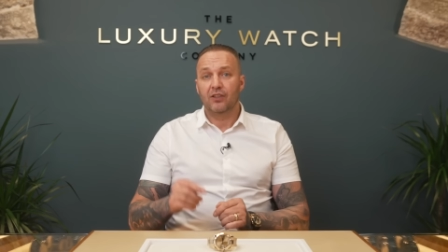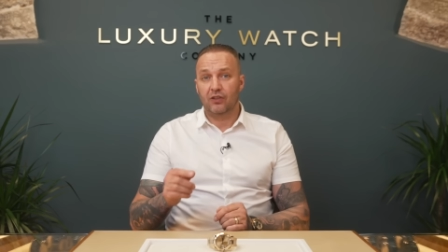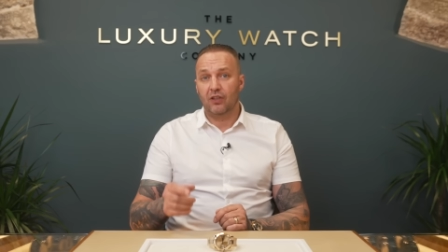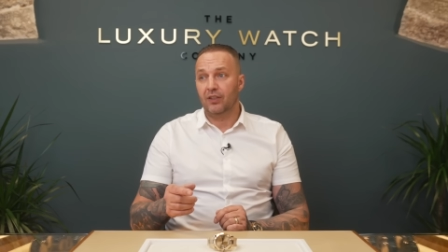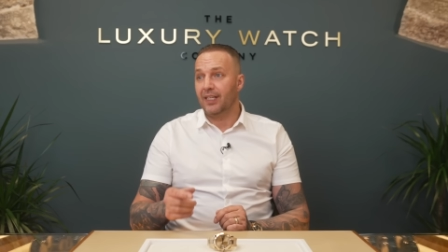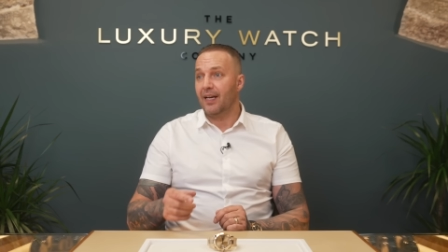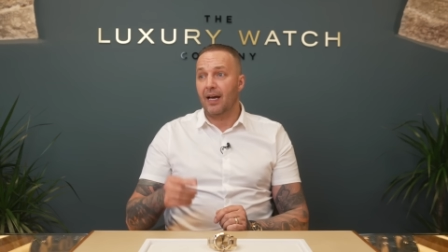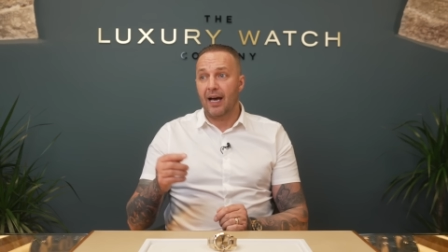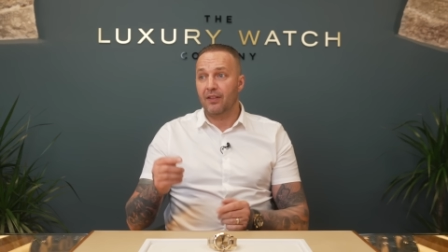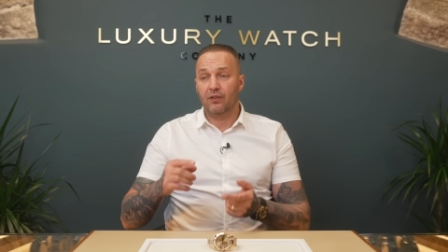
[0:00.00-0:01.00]
So yeah,
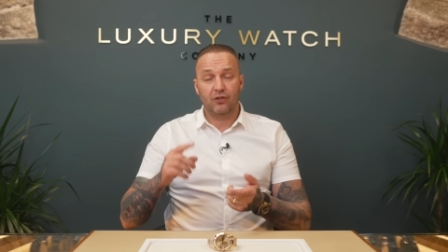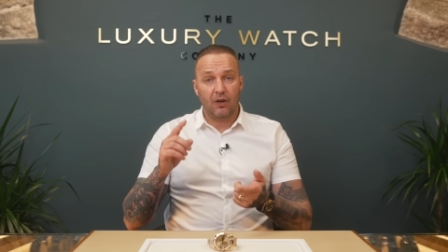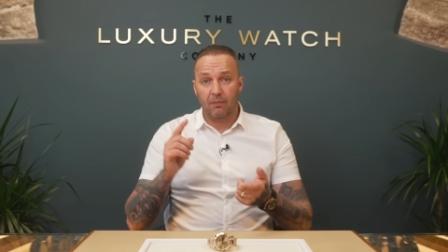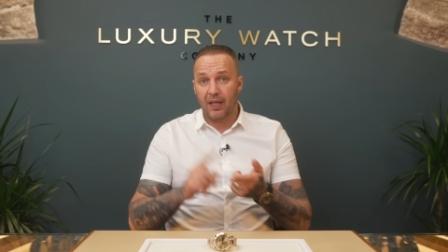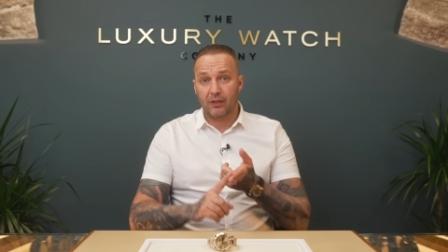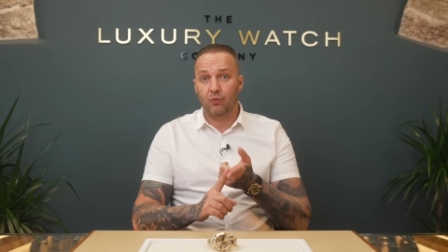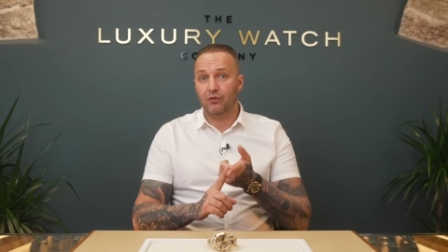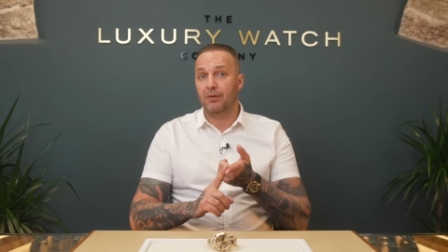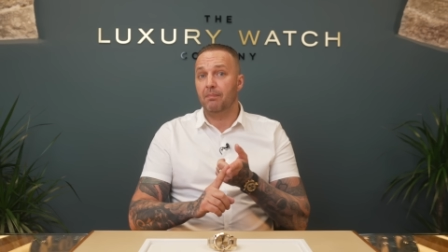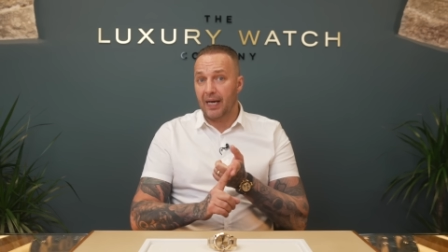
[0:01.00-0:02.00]
either so that's one
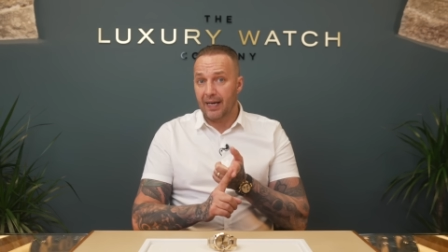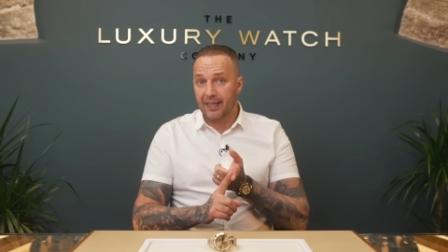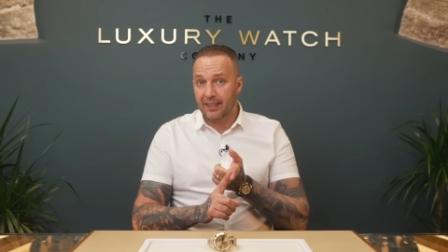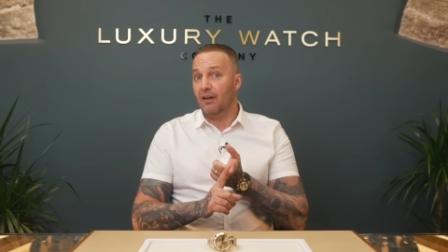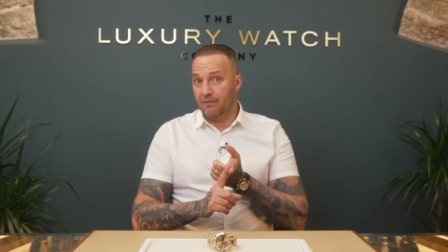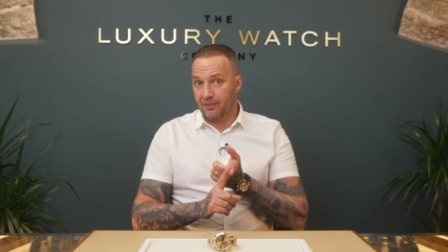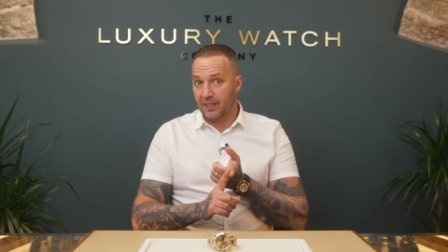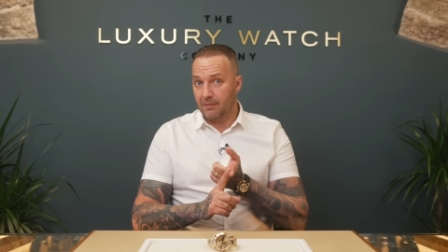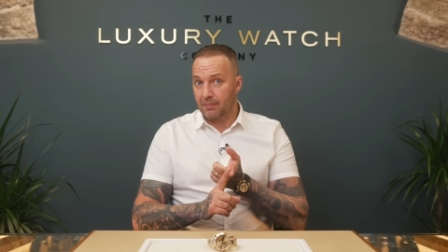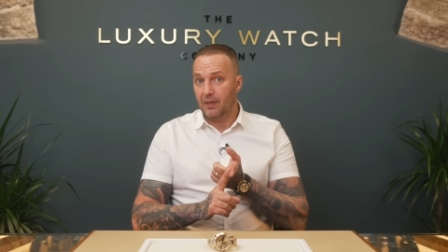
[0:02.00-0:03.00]
to buy and
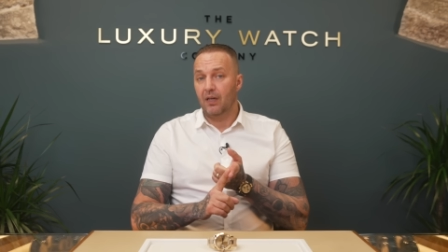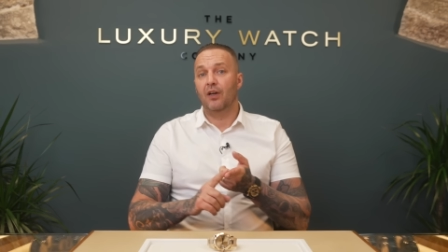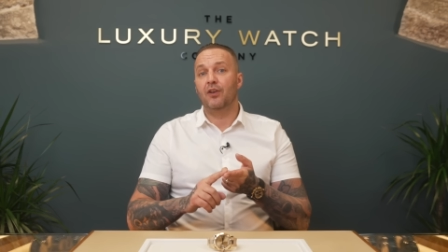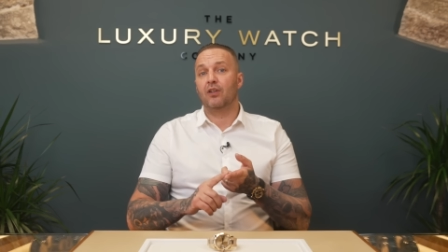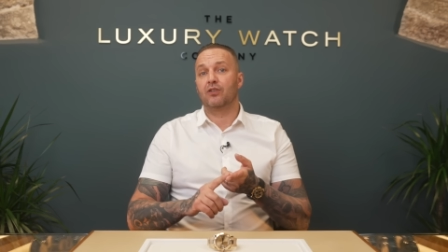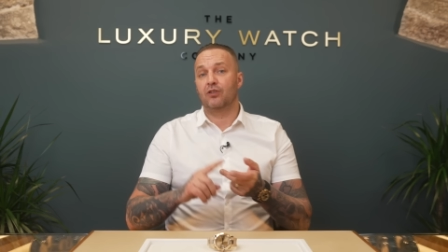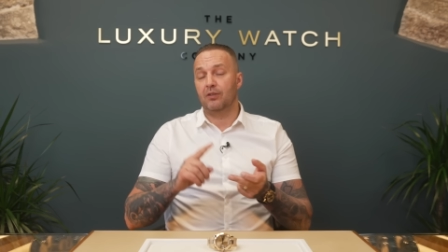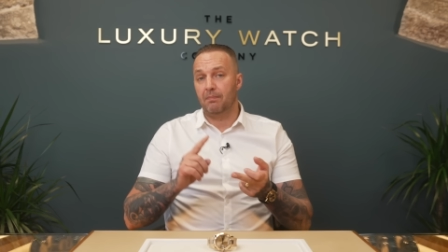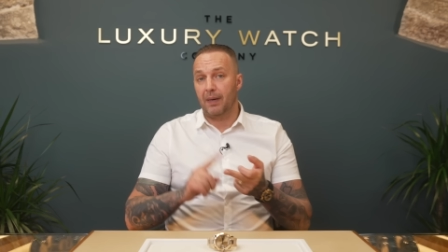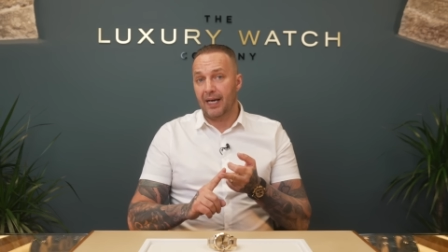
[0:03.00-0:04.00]
flip and also
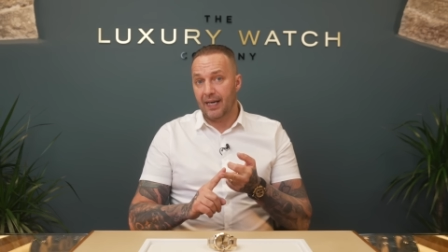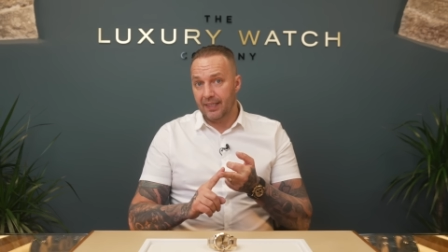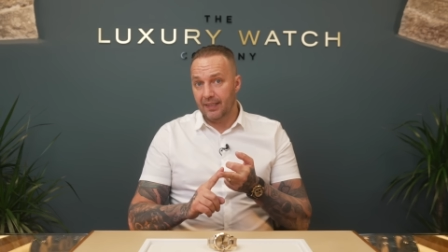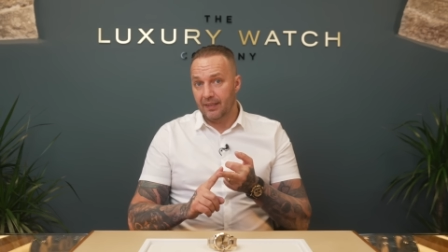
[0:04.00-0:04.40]
to buy